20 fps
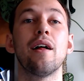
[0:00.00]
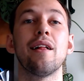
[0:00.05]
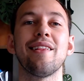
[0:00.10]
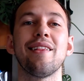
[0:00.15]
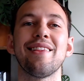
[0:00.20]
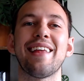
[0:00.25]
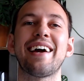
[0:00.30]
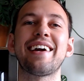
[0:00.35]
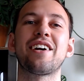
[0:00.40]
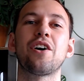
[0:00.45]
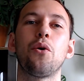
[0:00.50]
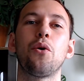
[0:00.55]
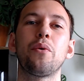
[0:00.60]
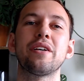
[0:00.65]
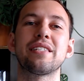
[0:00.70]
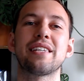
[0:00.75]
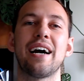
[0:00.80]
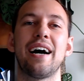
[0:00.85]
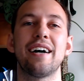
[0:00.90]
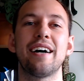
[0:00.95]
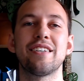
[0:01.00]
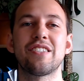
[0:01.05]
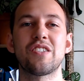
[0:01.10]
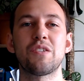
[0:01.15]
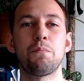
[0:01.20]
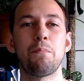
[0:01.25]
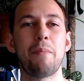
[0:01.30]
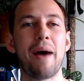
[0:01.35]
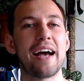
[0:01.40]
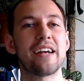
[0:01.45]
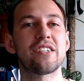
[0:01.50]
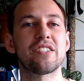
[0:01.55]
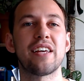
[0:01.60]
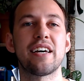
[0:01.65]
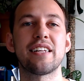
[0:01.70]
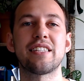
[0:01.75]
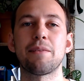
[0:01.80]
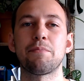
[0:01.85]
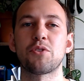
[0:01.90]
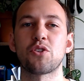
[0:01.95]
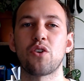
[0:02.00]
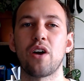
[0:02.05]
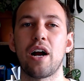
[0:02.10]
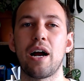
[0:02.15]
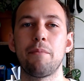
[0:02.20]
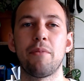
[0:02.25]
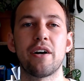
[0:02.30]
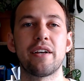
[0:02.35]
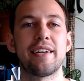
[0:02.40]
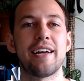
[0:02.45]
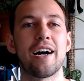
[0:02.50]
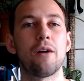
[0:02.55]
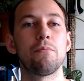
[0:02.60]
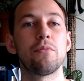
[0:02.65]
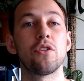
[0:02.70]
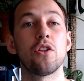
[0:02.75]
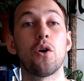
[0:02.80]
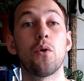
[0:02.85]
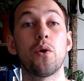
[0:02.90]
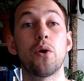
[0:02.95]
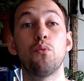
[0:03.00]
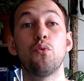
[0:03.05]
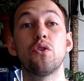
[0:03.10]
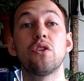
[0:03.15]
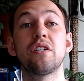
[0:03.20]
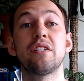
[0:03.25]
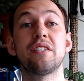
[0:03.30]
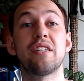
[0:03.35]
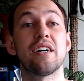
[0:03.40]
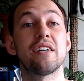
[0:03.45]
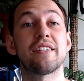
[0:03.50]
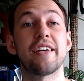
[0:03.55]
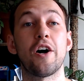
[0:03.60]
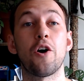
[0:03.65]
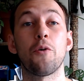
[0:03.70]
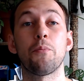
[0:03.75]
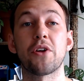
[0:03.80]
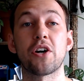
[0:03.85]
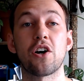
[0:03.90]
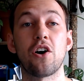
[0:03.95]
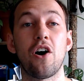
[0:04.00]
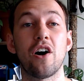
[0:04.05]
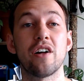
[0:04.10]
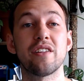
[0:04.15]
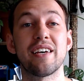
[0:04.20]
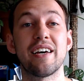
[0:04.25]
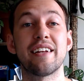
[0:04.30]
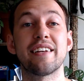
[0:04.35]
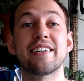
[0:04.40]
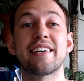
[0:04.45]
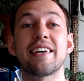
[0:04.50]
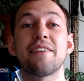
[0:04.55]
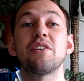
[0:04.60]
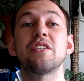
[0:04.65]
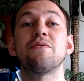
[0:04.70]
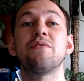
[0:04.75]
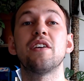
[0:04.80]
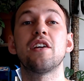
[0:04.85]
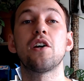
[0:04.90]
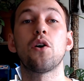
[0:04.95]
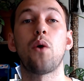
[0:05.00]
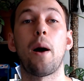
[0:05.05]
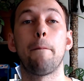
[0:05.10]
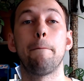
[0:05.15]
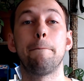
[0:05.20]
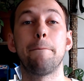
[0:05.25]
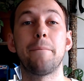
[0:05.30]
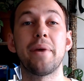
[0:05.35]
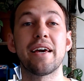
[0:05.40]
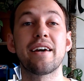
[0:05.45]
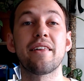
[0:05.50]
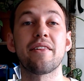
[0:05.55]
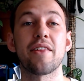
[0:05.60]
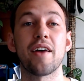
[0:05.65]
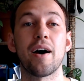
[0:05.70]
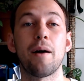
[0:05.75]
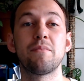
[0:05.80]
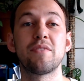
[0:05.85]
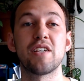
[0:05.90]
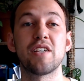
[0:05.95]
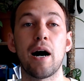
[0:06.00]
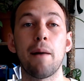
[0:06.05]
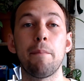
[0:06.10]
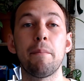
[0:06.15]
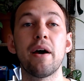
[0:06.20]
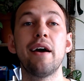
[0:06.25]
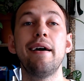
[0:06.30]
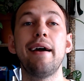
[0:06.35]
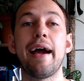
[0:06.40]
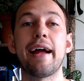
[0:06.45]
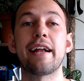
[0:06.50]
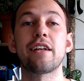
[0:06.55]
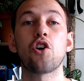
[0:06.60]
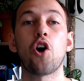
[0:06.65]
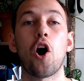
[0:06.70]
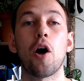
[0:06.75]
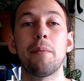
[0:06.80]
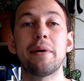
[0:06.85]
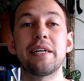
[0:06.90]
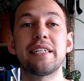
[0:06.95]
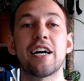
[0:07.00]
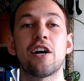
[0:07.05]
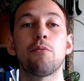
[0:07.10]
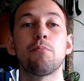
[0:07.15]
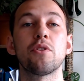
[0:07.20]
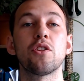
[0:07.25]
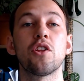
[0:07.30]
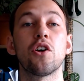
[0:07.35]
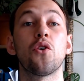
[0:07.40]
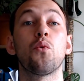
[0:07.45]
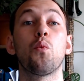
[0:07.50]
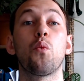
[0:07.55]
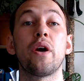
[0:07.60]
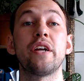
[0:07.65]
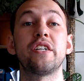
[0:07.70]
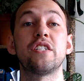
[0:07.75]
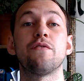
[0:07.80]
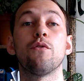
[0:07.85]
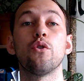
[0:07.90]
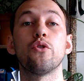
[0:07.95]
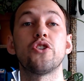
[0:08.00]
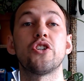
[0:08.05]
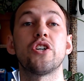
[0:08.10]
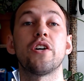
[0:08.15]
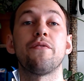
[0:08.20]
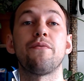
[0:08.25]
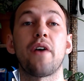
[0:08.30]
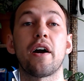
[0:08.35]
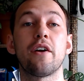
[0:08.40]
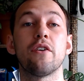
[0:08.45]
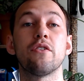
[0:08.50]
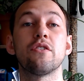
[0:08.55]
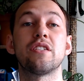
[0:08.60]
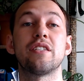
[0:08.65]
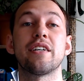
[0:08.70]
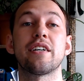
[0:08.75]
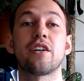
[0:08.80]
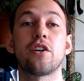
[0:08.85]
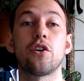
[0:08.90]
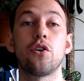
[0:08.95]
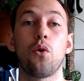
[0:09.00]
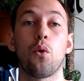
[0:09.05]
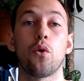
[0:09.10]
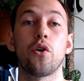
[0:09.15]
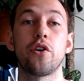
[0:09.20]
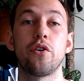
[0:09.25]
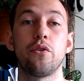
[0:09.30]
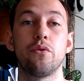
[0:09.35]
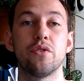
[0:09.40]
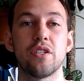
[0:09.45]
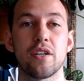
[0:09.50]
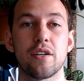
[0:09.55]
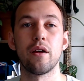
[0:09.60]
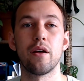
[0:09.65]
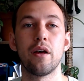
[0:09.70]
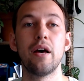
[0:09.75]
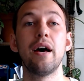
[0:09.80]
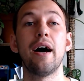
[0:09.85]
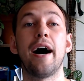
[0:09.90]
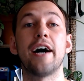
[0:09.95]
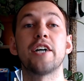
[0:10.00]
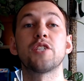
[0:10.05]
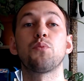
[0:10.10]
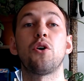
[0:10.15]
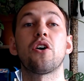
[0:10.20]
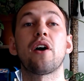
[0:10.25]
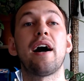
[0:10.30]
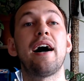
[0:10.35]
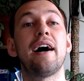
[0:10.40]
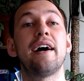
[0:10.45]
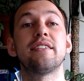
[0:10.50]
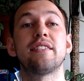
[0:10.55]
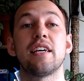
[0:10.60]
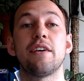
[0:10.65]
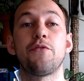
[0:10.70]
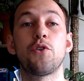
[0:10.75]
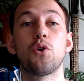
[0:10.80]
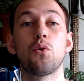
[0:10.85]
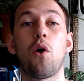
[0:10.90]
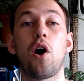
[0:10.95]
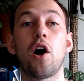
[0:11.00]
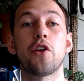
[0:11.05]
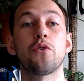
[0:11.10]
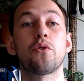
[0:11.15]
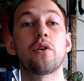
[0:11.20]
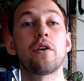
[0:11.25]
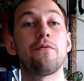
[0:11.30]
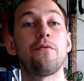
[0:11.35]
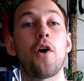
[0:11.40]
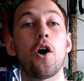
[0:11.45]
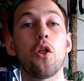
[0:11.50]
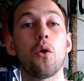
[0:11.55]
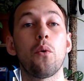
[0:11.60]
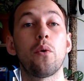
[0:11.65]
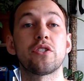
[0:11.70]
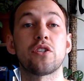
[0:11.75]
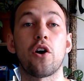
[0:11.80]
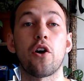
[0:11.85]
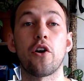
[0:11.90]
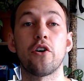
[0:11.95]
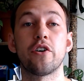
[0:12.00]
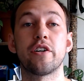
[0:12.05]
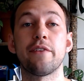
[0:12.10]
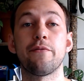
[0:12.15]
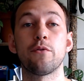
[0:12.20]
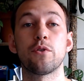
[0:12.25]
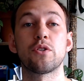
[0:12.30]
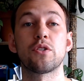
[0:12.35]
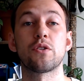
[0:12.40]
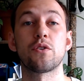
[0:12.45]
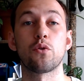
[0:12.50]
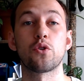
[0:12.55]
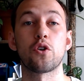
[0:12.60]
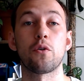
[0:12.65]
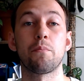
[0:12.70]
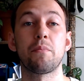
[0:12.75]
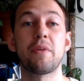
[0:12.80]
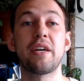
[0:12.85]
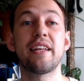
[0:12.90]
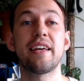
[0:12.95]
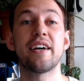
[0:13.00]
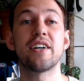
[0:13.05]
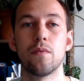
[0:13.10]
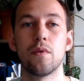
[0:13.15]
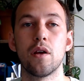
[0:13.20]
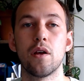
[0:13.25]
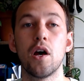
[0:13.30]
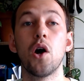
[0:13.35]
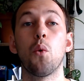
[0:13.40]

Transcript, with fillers: Like always guys, smash that subscribe button down below. It really does help the content. Give this video a big thumbs up and comment down below which version of Fire Stick you're using. As well guys, if you want, you can follow us on our different social medias.